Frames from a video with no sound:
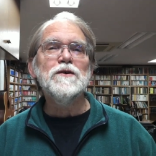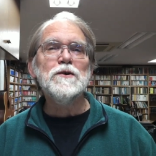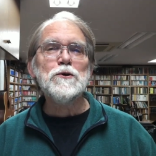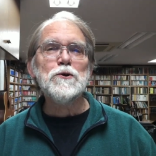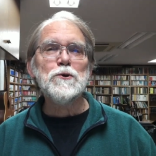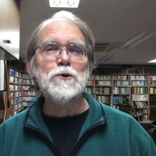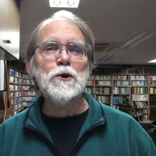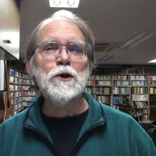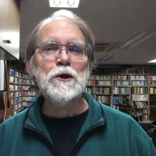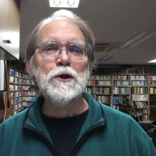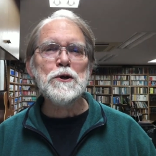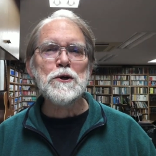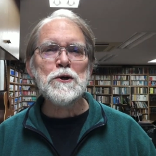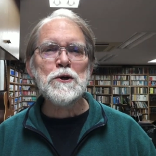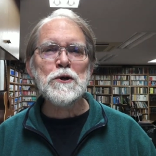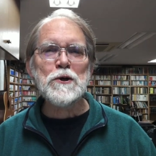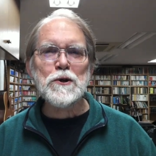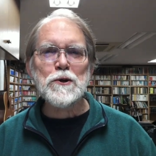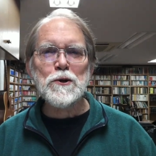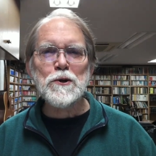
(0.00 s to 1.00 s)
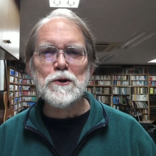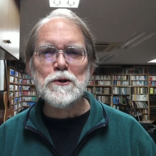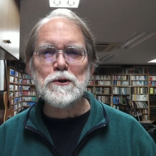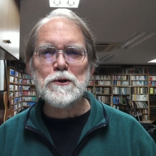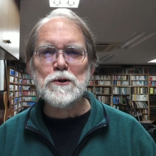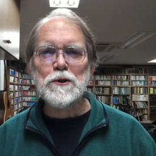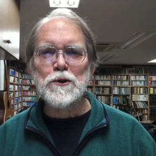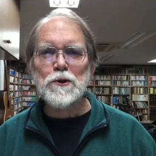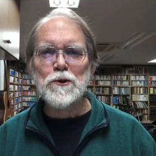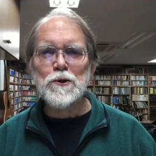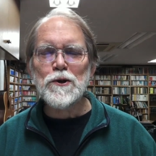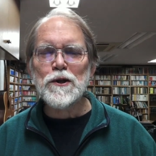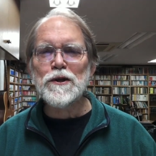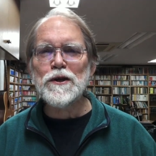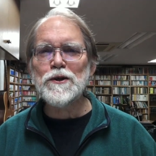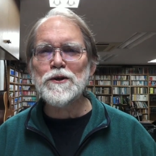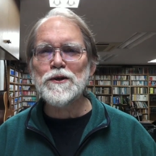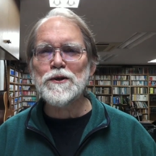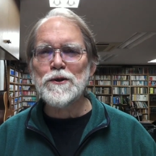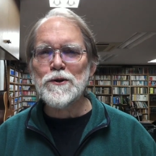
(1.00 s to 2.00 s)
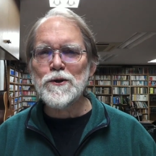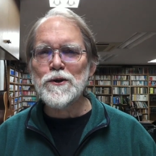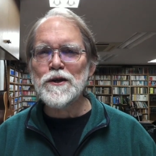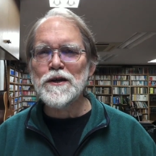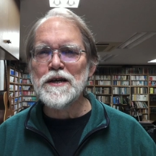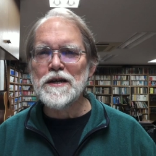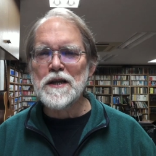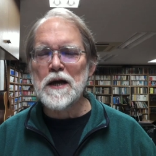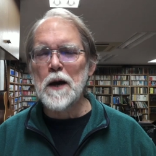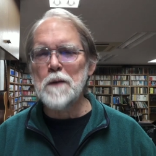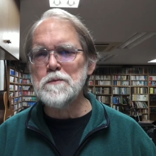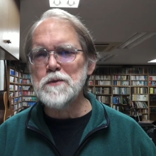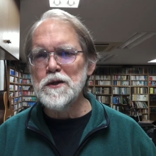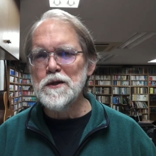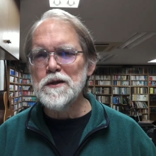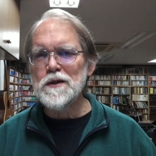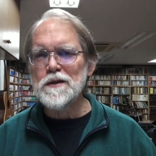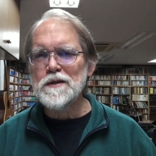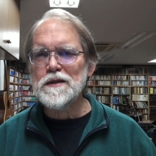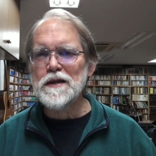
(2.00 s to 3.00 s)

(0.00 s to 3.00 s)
early adopted